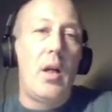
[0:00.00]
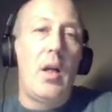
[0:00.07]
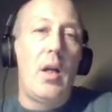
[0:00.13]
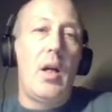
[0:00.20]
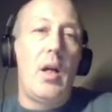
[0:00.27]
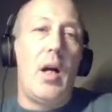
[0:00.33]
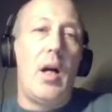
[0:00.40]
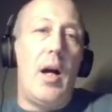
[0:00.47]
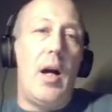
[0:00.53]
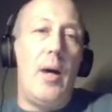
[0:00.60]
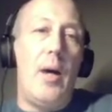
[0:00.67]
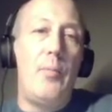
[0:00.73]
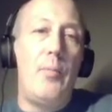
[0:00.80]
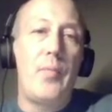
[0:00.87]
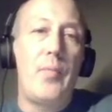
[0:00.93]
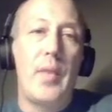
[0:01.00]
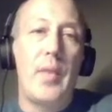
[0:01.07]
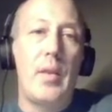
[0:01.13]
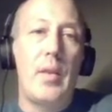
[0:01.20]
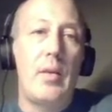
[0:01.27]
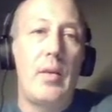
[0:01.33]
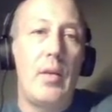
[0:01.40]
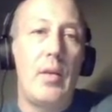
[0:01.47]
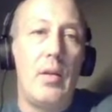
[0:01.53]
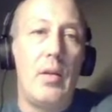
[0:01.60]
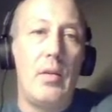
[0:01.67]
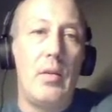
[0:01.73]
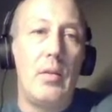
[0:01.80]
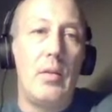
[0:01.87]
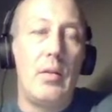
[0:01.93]
Um,
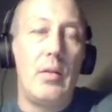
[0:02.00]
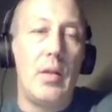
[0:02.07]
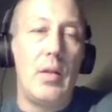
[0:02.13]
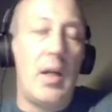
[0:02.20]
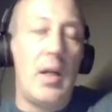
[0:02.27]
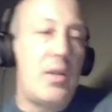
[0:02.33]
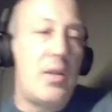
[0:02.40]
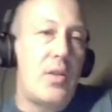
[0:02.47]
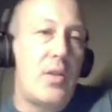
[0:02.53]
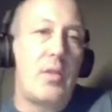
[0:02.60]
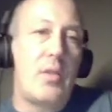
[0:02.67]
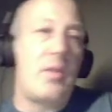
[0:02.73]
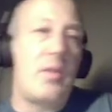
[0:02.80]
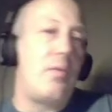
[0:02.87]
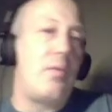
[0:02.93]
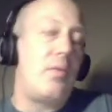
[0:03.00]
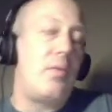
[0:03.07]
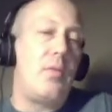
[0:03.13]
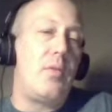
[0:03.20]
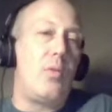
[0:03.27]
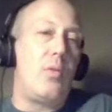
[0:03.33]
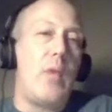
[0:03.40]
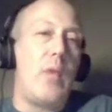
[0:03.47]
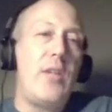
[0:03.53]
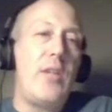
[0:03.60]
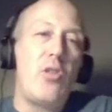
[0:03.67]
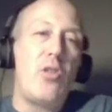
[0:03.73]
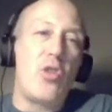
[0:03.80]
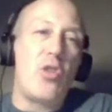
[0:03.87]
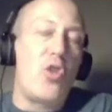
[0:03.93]
I just the Rangers
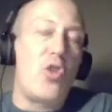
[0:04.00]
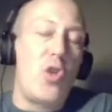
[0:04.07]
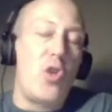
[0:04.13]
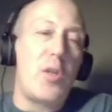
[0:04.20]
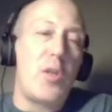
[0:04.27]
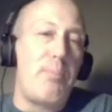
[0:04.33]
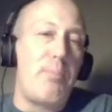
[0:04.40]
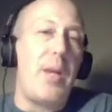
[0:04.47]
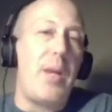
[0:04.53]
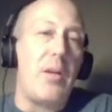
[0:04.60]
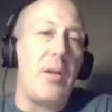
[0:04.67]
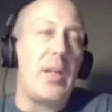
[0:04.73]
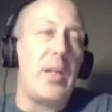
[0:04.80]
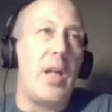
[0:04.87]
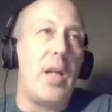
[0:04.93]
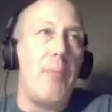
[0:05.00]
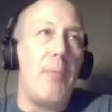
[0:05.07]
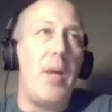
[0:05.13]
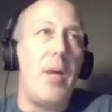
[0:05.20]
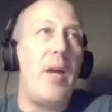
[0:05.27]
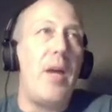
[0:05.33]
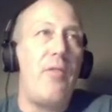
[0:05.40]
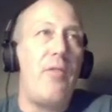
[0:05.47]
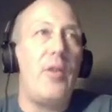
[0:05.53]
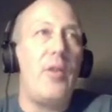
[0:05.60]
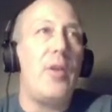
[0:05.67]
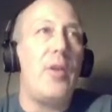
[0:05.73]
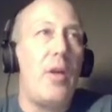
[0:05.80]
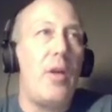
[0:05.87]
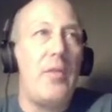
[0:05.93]
just barely got by a
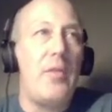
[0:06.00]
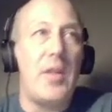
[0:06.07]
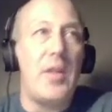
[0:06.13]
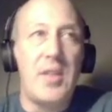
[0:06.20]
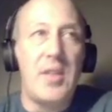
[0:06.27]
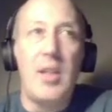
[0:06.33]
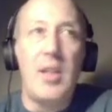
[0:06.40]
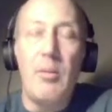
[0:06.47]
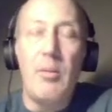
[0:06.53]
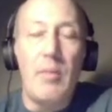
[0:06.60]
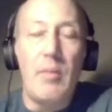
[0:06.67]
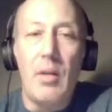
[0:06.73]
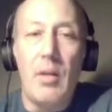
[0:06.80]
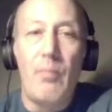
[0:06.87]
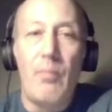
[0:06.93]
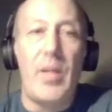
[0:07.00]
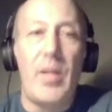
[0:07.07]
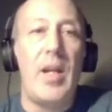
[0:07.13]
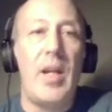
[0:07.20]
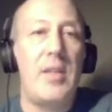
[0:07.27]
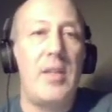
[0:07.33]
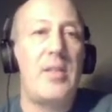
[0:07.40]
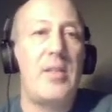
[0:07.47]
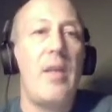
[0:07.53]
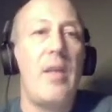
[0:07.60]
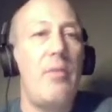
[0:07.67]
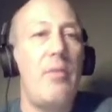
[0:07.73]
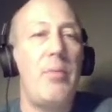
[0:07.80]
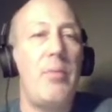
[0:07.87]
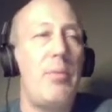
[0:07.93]
Philadelphia team that had seven
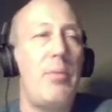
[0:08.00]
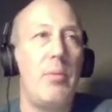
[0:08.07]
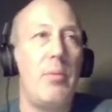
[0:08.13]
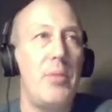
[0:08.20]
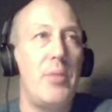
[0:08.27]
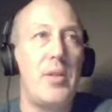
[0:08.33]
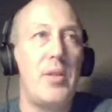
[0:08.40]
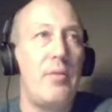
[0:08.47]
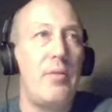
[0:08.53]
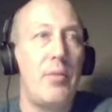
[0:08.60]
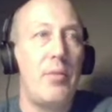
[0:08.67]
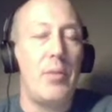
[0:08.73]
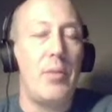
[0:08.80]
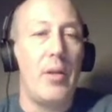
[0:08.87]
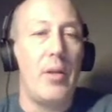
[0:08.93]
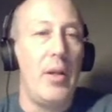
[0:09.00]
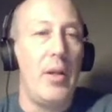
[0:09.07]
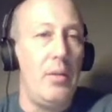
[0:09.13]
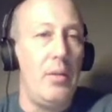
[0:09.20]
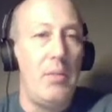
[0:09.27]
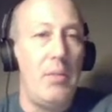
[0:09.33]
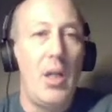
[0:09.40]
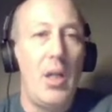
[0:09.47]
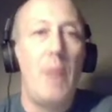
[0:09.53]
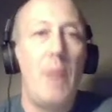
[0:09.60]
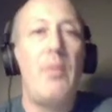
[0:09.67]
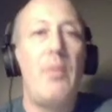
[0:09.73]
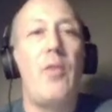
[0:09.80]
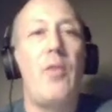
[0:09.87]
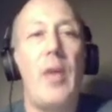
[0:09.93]
people missing from their lineup. Before
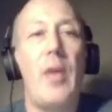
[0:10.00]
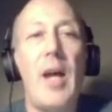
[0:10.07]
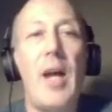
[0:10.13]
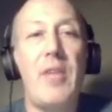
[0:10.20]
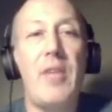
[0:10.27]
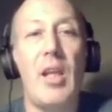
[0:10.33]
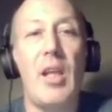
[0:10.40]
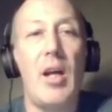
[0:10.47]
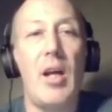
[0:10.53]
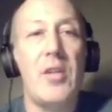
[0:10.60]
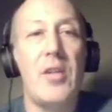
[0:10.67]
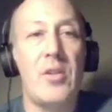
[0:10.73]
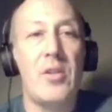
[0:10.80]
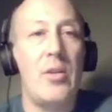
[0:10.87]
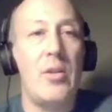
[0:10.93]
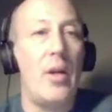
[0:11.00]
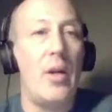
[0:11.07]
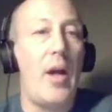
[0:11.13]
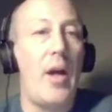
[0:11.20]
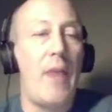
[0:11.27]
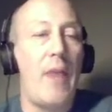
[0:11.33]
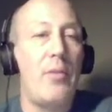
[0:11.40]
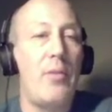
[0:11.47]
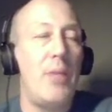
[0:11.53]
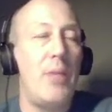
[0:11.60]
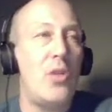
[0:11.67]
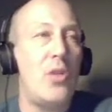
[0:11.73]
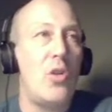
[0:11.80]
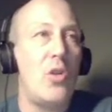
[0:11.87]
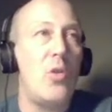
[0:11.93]
that, they lost to the aforementioned
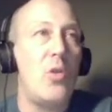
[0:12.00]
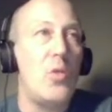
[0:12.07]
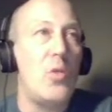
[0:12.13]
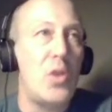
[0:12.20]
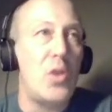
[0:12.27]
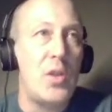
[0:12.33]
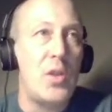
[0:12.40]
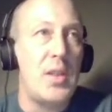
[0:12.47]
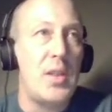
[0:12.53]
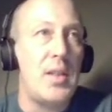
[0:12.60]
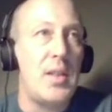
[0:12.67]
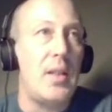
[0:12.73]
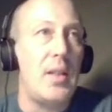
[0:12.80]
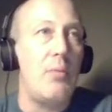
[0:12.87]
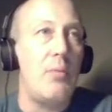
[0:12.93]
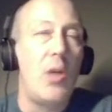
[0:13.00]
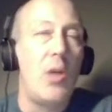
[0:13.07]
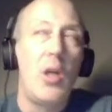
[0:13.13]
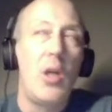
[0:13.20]
New Jersey team, who